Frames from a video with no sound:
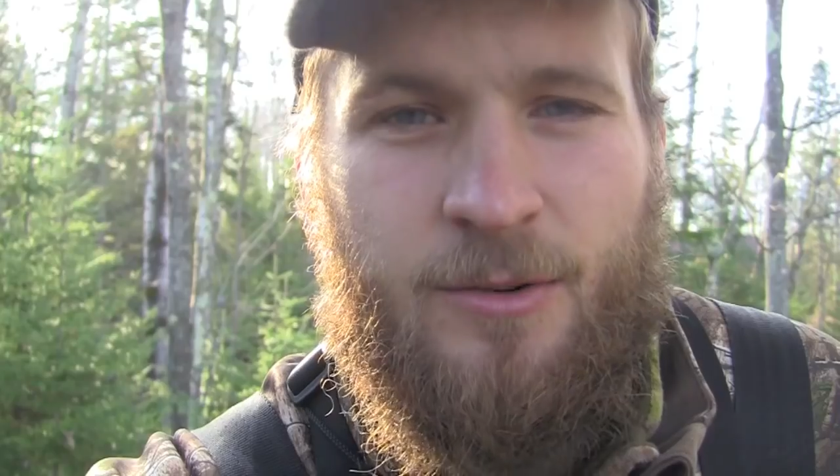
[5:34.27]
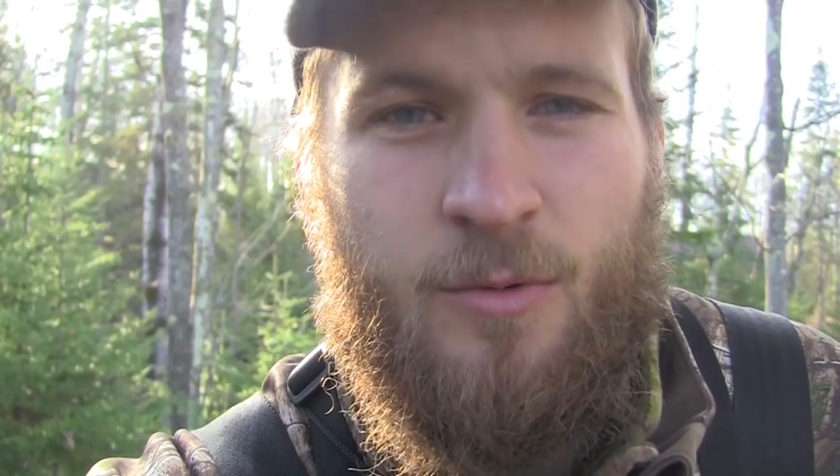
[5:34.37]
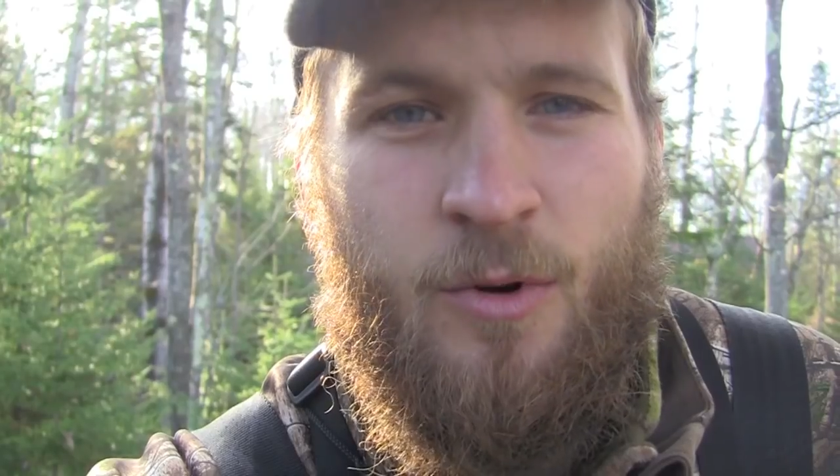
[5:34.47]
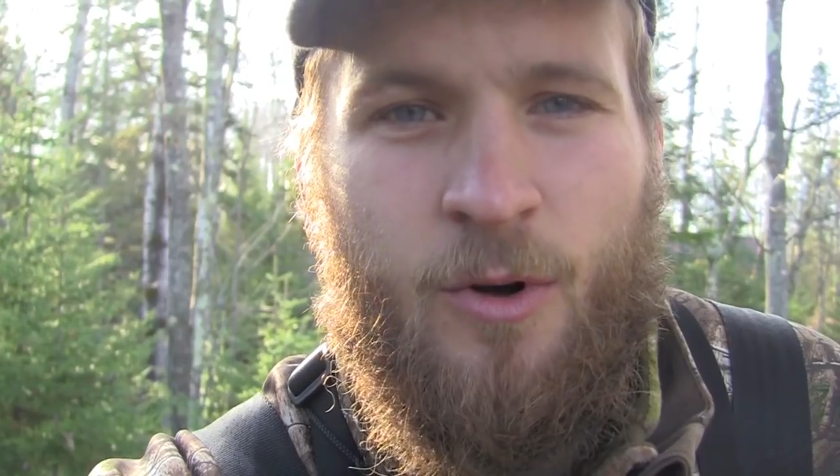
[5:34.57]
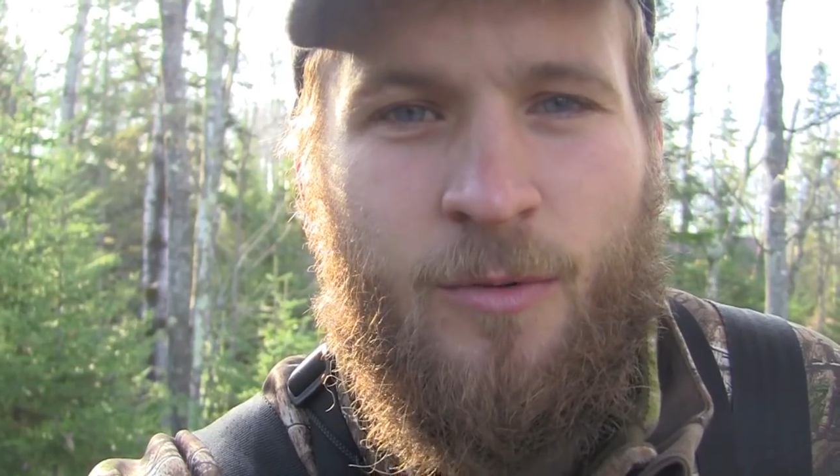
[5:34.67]

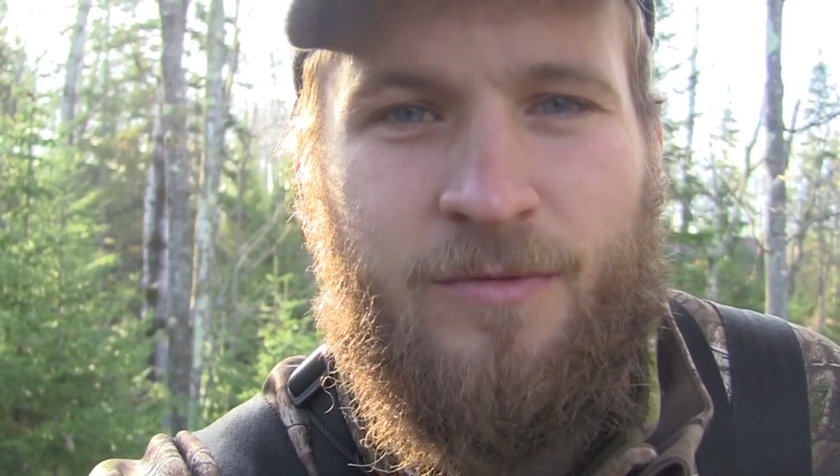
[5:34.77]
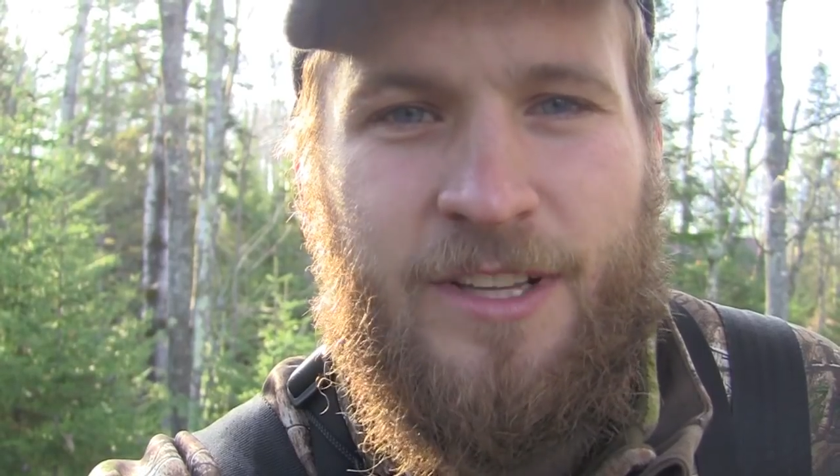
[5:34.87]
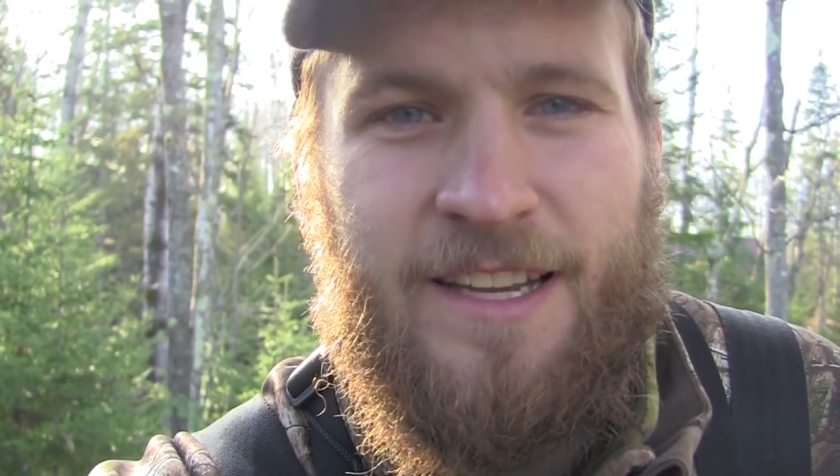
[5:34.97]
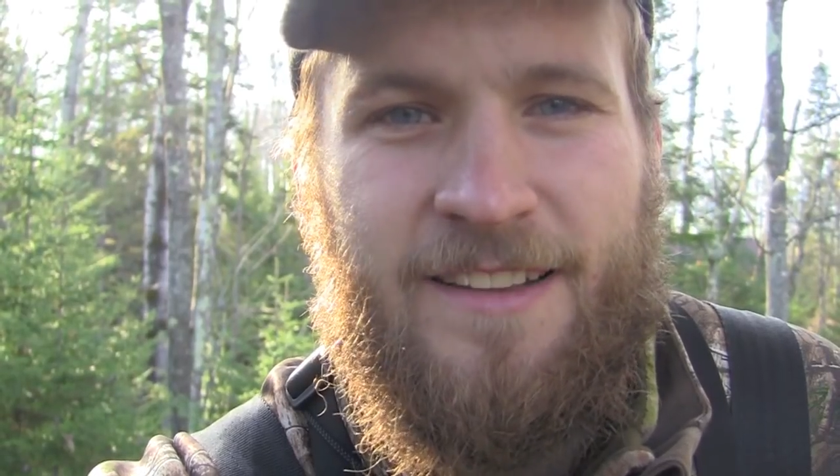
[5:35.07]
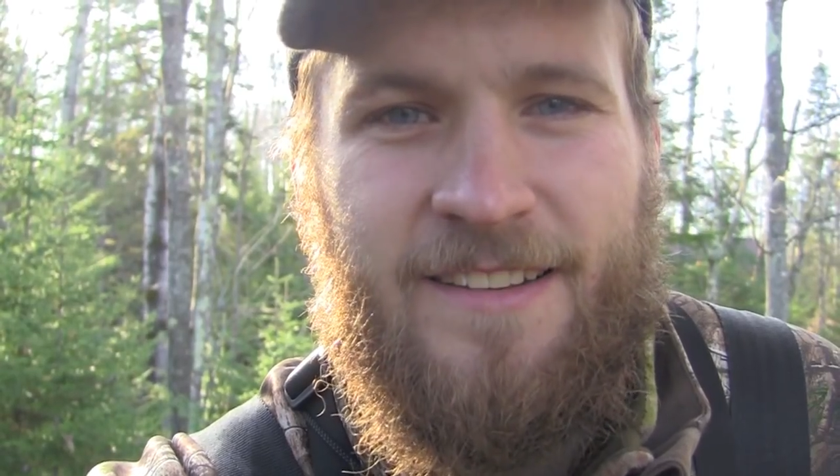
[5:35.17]
We'll
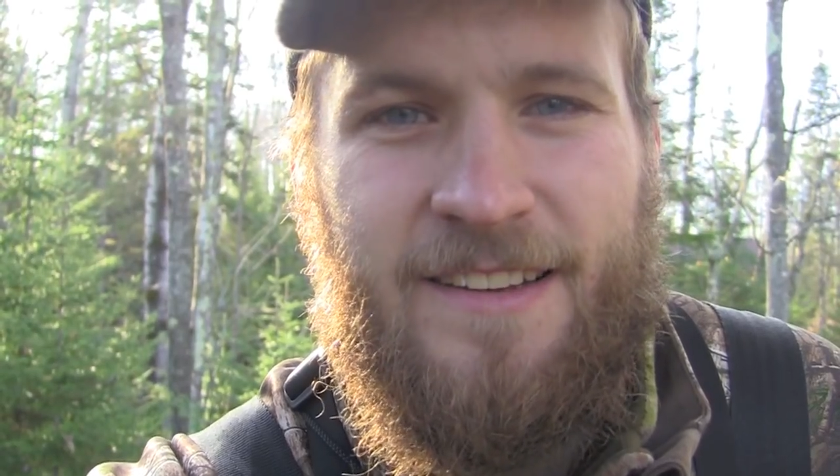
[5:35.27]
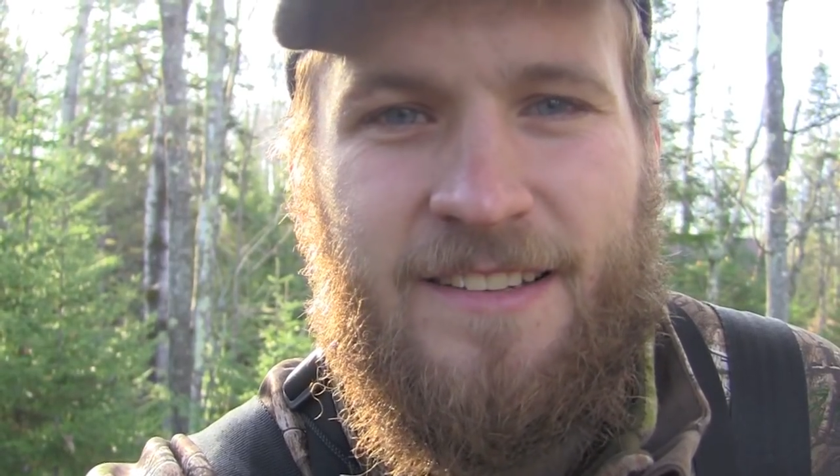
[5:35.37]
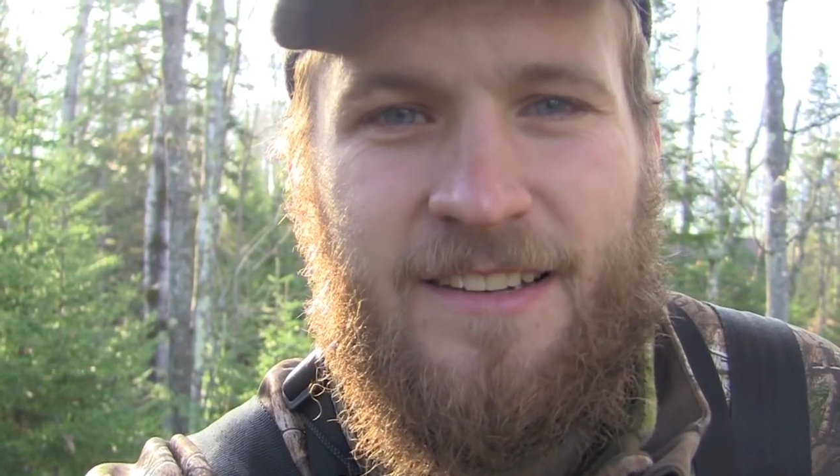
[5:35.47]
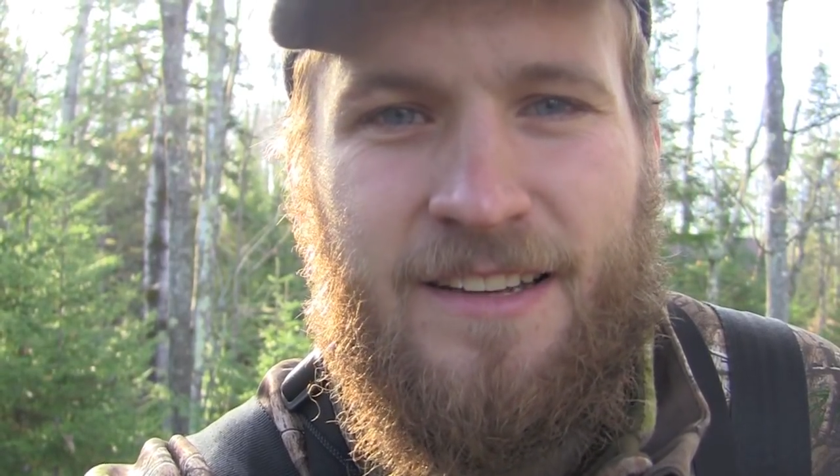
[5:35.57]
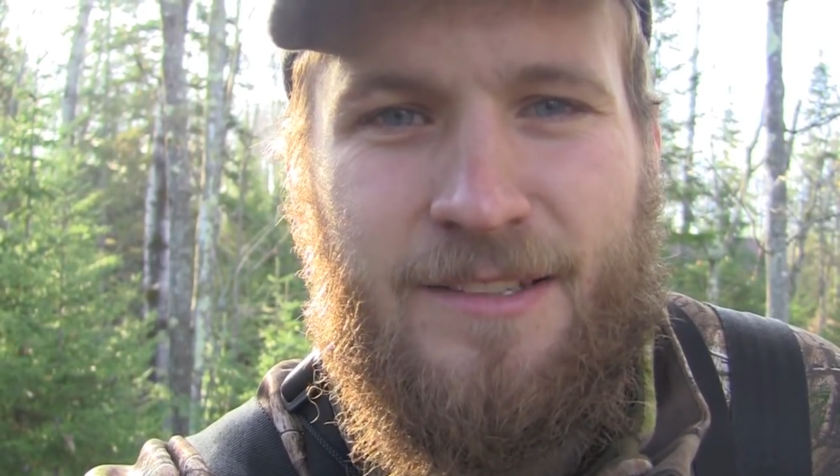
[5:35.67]
hopefully get
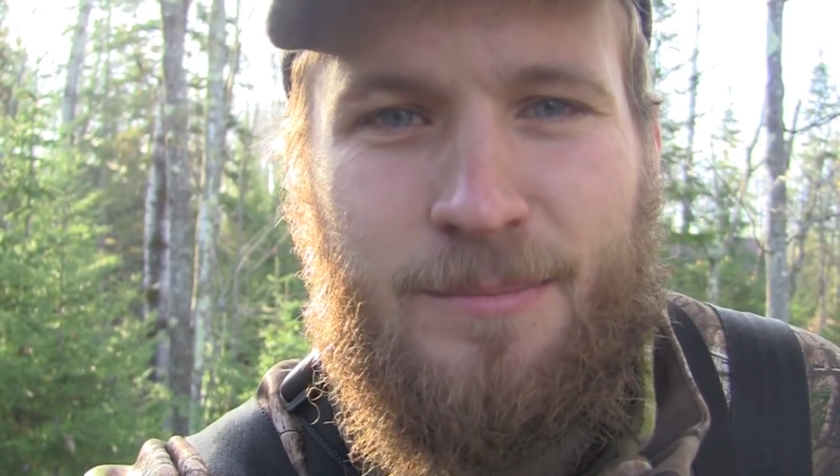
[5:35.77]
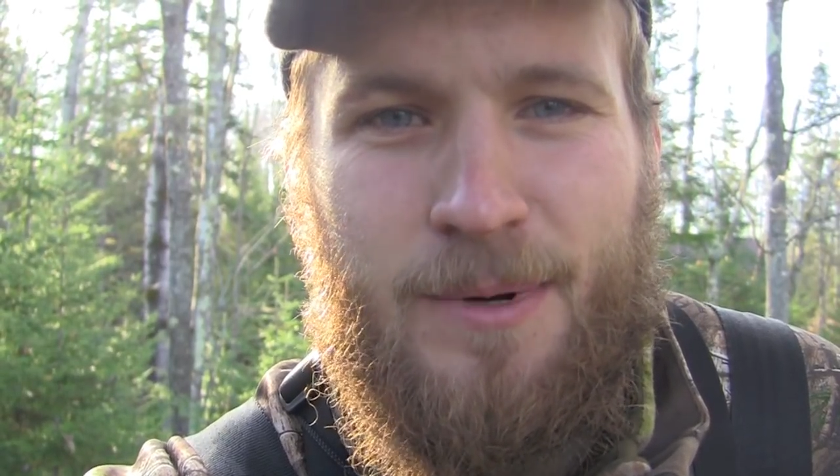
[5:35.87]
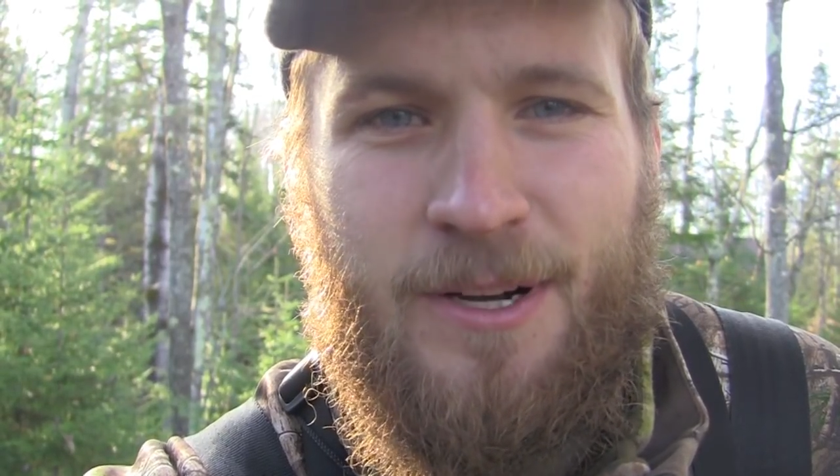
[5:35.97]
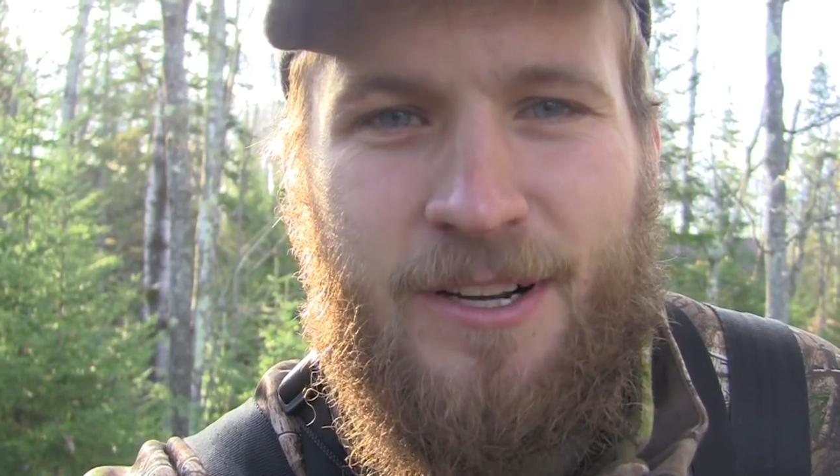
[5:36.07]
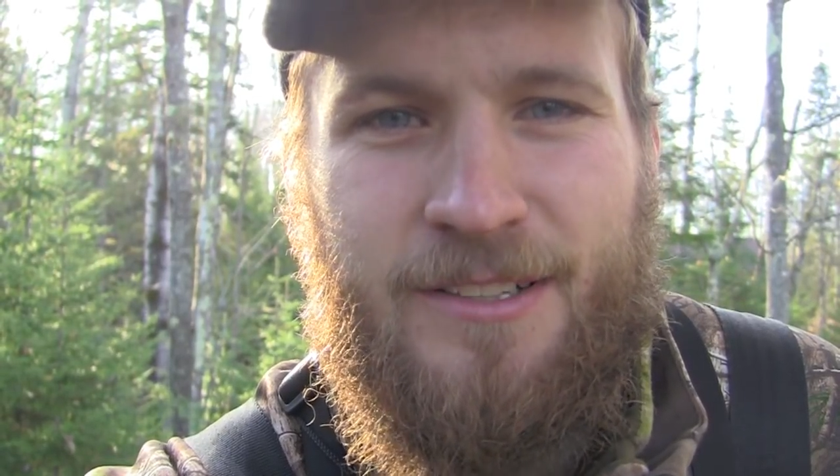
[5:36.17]
this nice
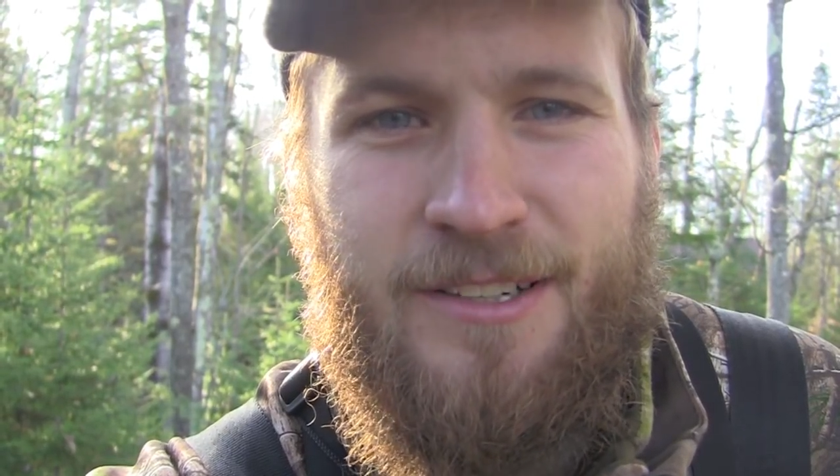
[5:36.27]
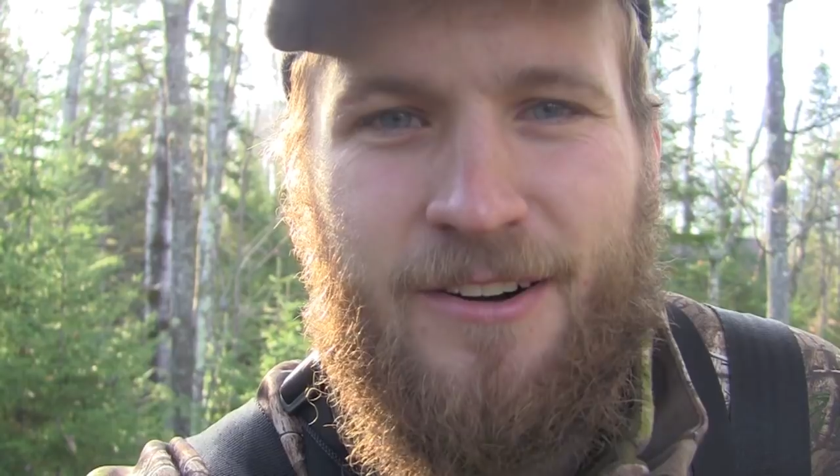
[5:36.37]
buck on the